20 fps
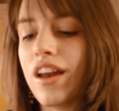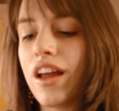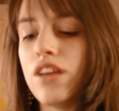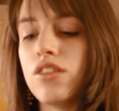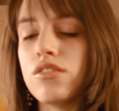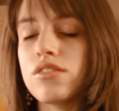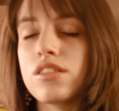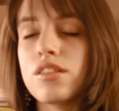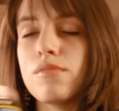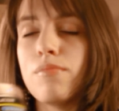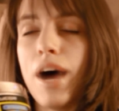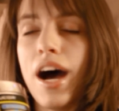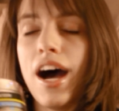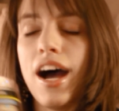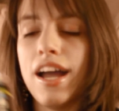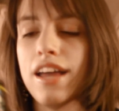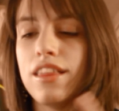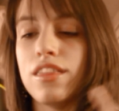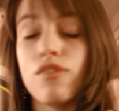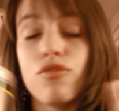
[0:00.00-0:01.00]
and I used to
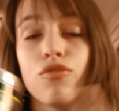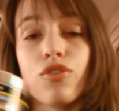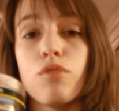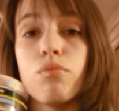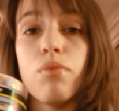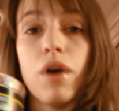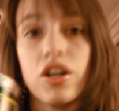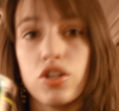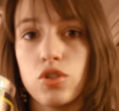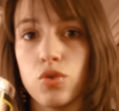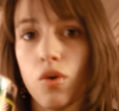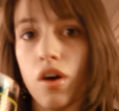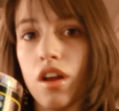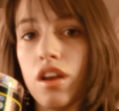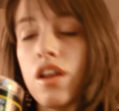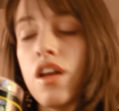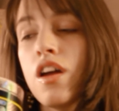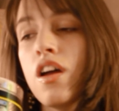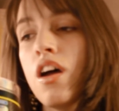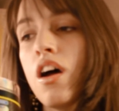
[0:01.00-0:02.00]
buy the fruit punch
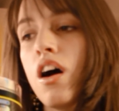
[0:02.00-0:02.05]
one.